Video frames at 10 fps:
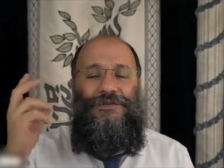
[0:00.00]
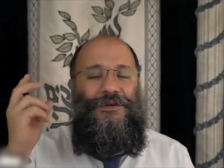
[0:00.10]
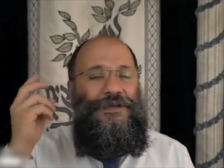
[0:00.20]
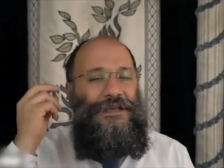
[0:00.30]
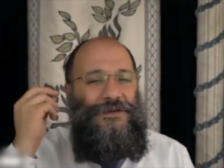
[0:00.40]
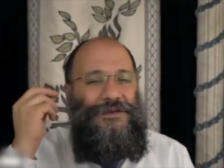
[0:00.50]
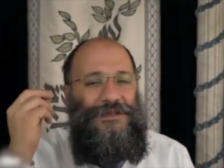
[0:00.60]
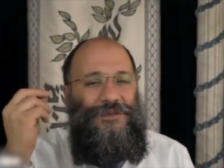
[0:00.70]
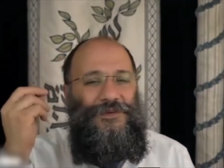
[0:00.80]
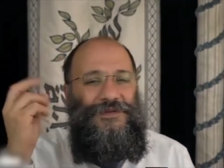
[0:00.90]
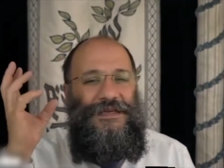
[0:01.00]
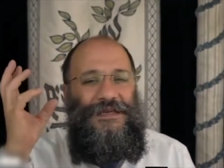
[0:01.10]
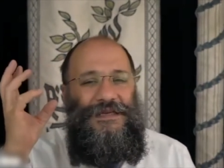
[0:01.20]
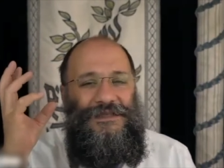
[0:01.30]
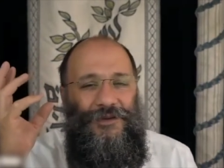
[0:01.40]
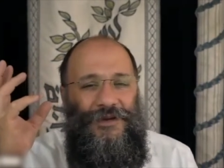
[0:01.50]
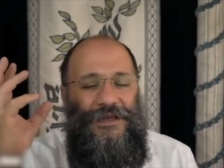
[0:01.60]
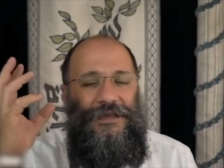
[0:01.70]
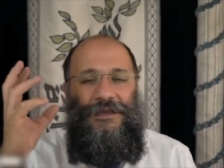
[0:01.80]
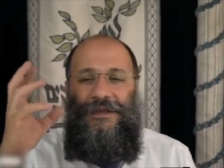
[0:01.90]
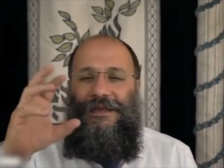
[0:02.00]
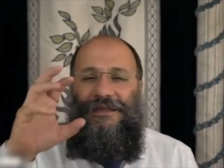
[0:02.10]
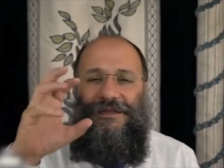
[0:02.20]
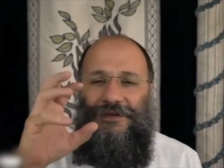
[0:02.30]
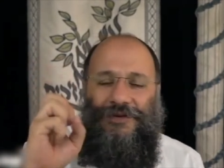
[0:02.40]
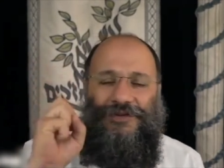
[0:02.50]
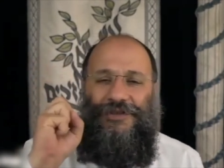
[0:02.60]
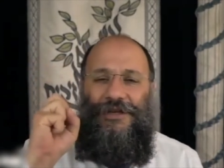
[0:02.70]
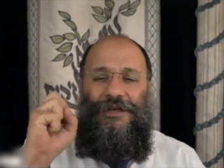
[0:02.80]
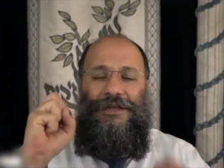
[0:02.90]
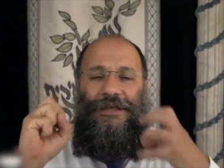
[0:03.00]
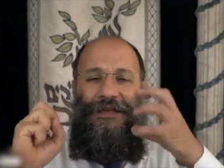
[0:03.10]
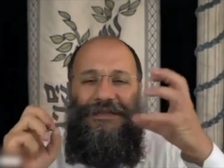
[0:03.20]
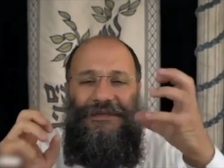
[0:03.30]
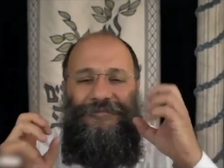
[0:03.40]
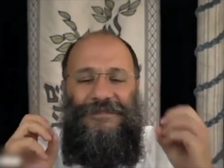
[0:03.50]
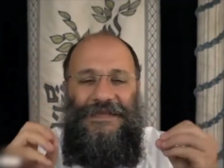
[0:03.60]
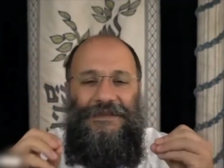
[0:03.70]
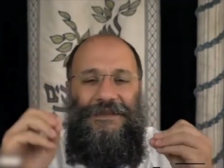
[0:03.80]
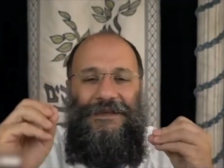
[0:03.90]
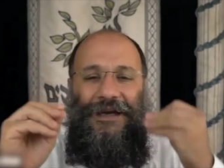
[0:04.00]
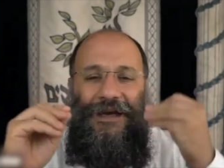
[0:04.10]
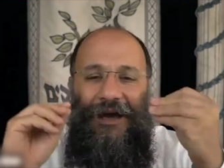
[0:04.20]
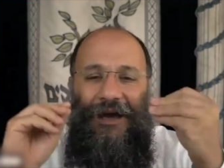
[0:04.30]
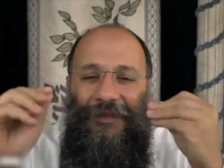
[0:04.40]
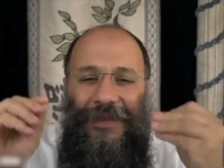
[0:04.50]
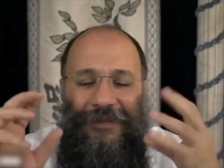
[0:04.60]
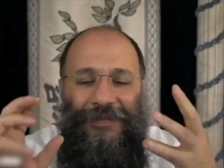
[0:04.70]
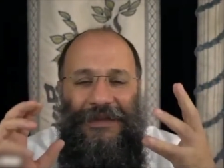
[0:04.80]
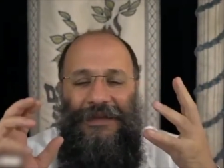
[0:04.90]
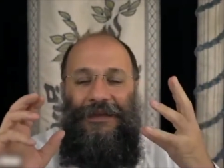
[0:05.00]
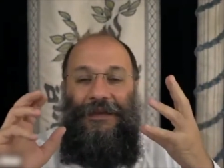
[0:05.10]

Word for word: and he hears some music. He's looking, he's searching, he's, maybe.